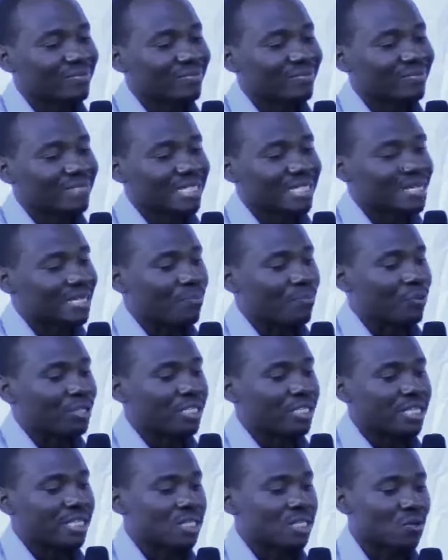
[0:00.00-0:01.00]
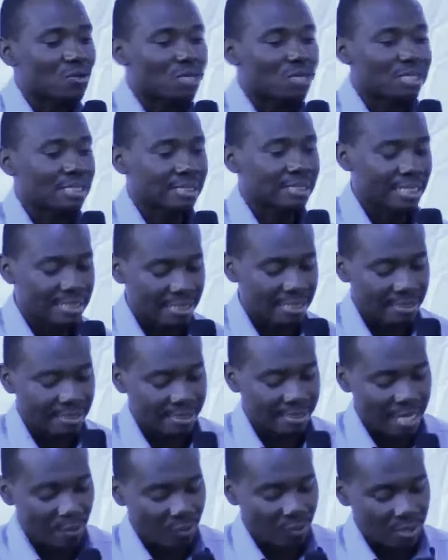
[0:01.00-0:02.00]
At some point, Jesus tells his
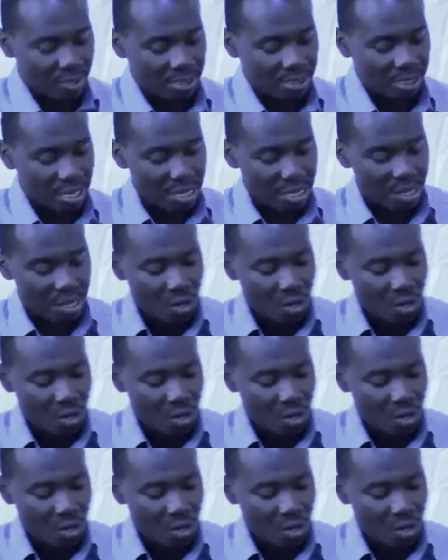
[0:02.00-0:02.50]
disciples,